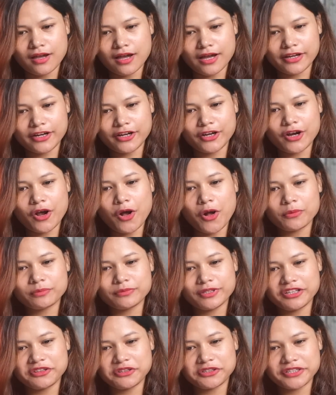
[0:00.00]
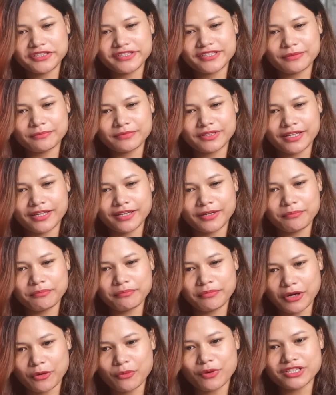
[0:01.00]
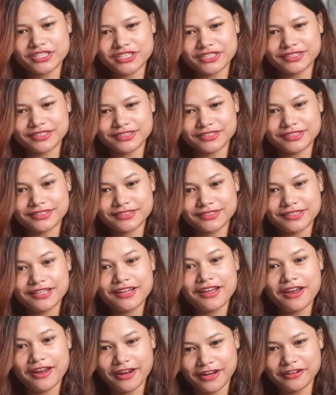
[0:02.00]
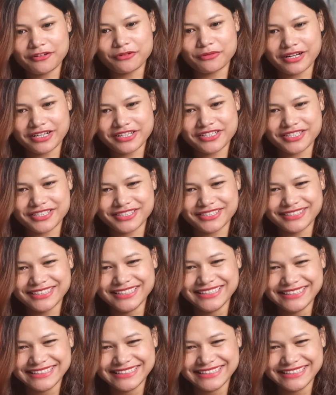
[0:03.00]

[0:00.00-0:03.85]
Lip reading: I hope they learned something by watching this interaction.